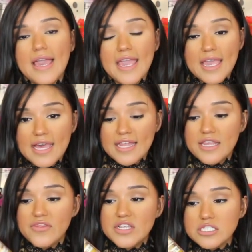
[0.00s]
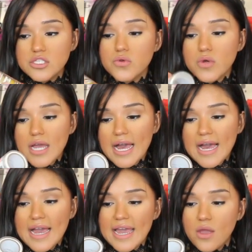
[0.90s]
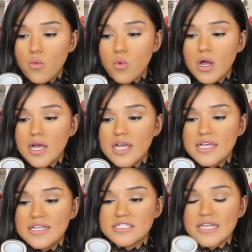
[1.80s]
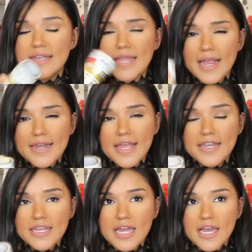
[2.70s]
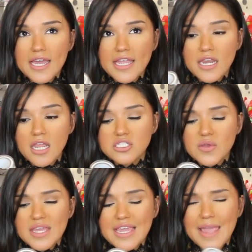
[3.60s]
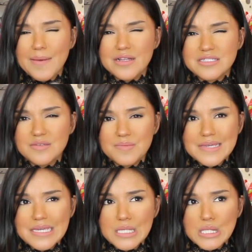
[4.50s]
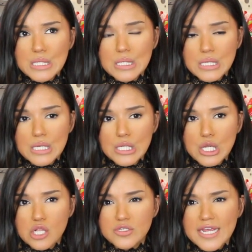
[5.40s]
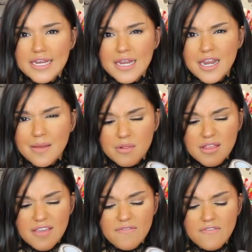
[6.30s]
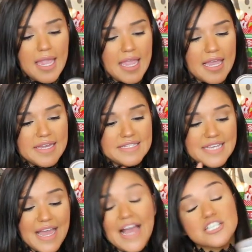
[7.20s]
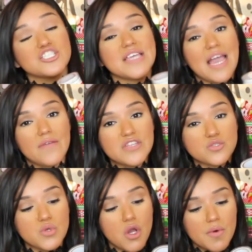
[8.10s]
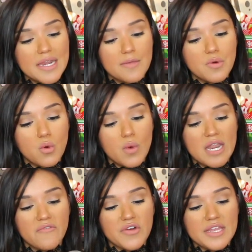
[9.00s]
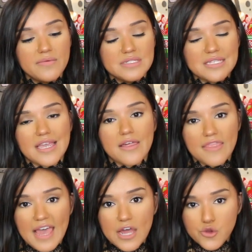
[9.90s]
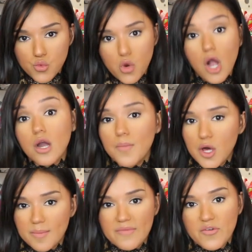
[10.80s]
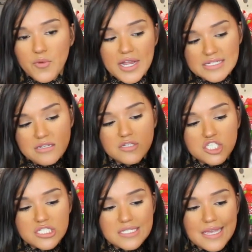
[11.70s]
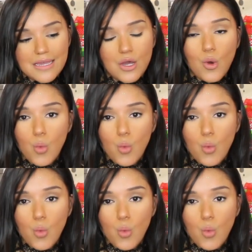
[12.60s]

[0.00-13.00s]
And this little guy was $9.99. So he came out to be $1.99, I believe. And I actually have this one already, but whenever he was like that rock bottom of a price, I was just like,